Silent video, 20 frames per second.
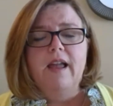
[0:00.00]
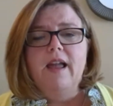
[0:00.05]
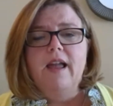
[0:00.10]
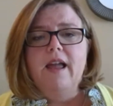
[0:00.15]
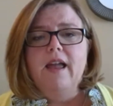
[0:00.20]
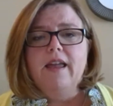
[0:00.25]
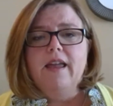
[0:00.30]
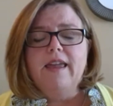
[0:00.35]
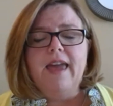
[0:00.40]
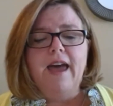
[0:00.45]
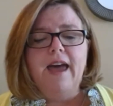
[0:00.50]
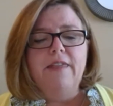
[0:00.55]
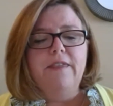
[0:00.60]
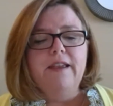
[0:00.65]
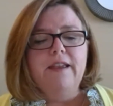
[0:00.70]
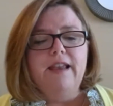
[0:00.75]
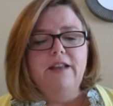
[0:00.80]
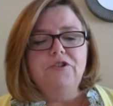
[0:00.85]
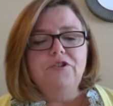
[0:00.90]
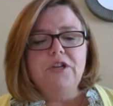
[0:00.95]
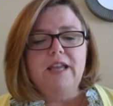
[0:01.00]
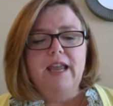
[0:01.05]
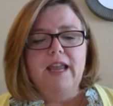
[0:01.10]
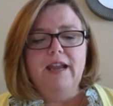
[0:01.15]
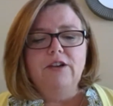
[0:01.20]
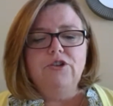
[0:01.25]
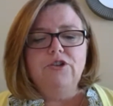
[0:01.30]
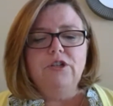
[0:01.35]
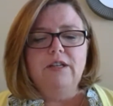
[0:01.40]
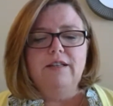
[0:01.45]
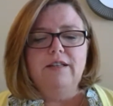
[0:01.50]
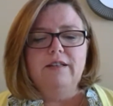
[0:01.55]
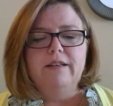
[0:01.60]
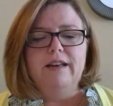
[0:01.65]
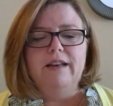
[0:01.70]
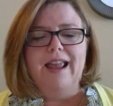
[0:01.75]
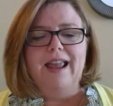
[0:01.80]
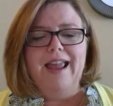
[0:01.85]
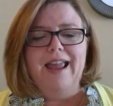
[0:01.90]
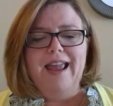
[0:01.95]
Catholic education
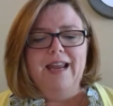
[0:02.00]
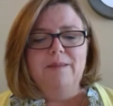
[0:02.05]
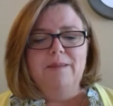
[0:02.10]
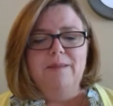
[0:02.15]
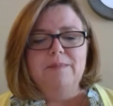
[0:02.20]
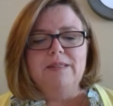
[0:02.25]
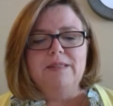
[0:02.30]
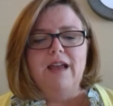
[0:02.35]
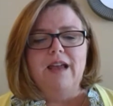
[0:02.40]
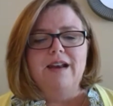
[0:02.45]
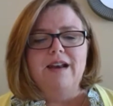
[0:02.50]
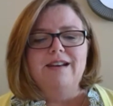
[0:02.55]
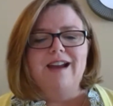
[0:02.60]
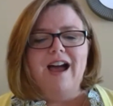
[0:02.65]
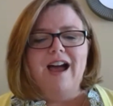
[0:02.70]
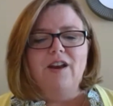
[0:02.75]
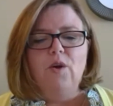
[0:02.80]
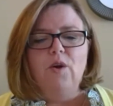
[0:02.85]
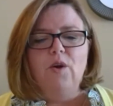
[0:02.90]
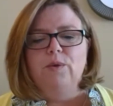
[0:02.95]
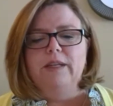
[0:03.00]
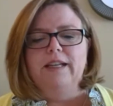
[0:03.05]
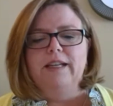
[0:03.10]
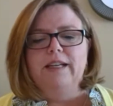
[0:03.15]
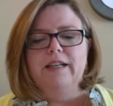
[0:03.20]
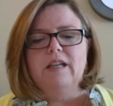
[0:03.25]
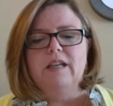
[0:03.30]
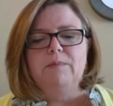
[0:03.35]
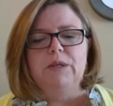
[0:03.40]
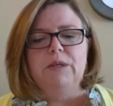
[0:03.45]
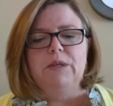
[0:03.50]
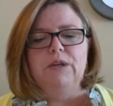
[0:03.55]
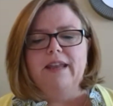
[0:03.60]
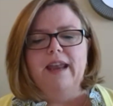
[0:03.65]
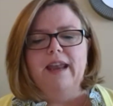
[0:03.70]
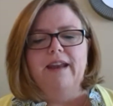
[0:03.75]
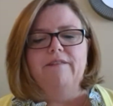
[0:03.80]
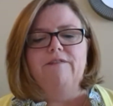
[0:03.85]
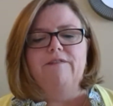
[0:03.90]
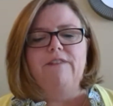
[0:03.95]
aims not only to
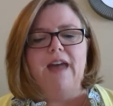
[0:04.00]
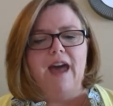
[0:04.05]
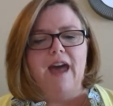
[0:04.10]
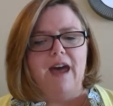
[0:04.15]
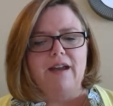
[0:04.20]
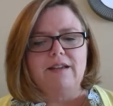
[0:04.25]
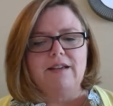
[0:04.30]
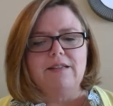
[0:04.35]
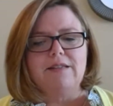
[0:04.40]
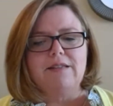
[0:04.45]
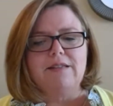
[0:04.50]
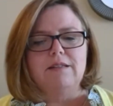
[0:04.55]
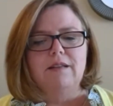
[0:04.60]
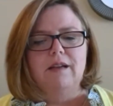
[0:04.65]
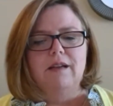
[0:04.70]
communicate facts,